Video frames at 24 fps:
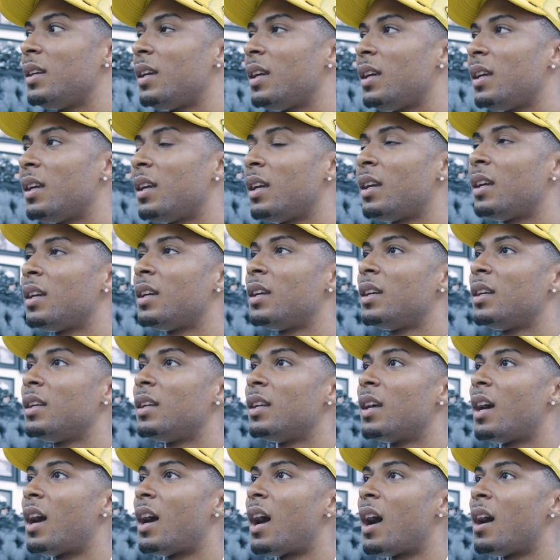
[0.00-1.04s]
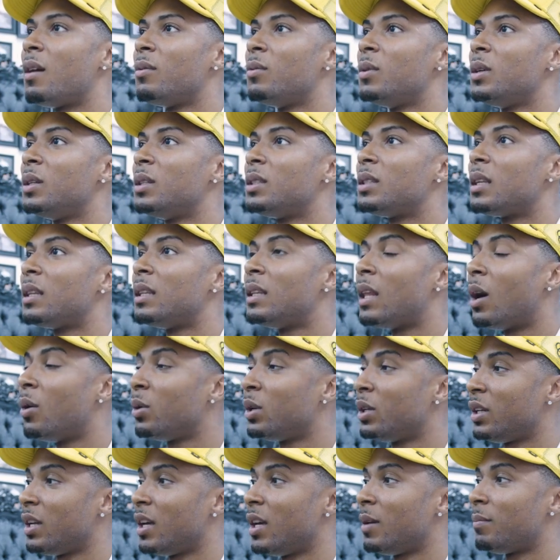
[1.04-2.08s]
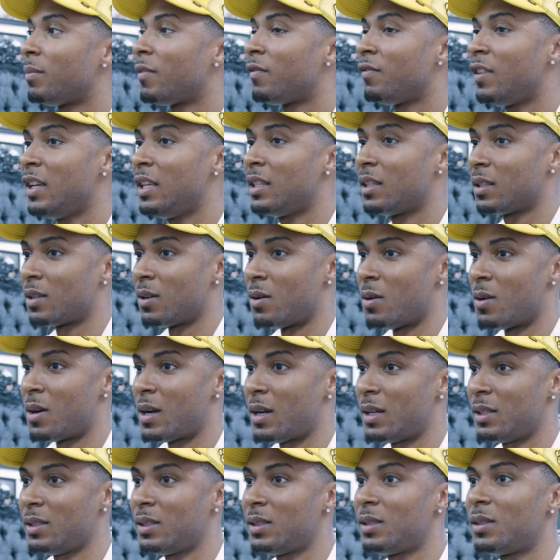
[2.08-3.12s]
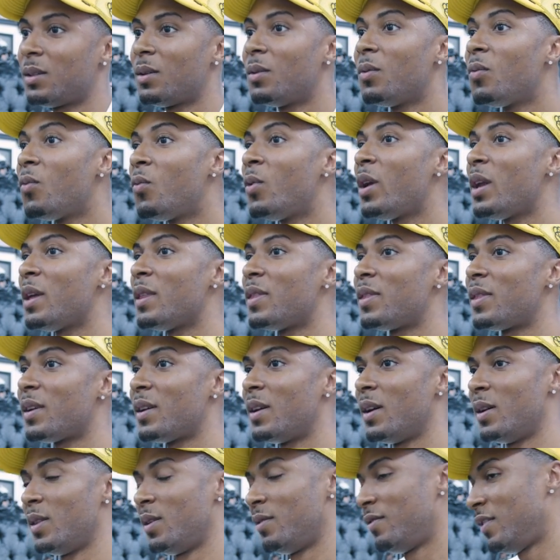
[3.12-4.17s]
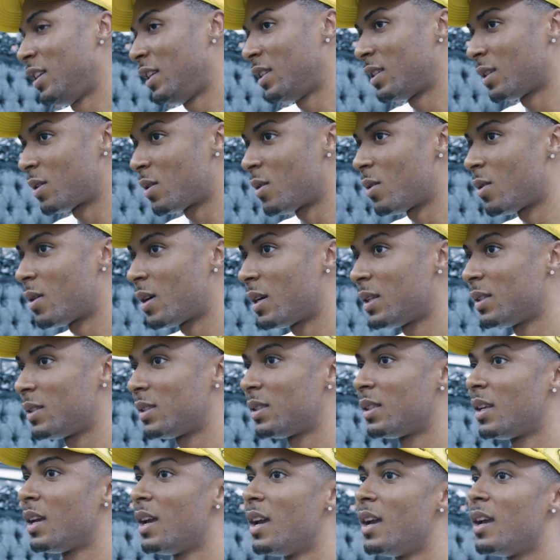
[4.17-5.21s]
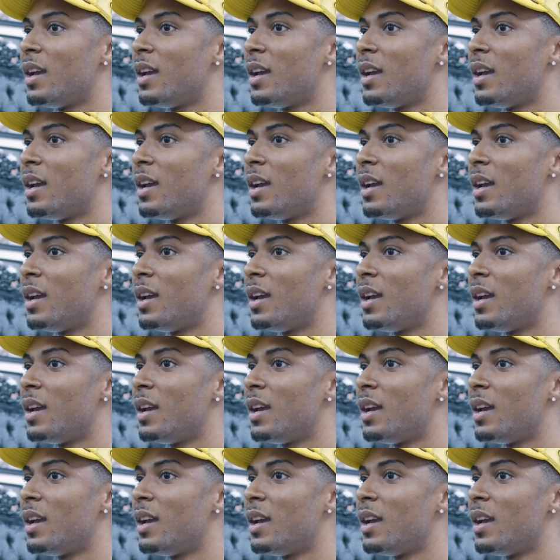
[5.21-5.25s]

And I was loading up Visa cards with other Visa cards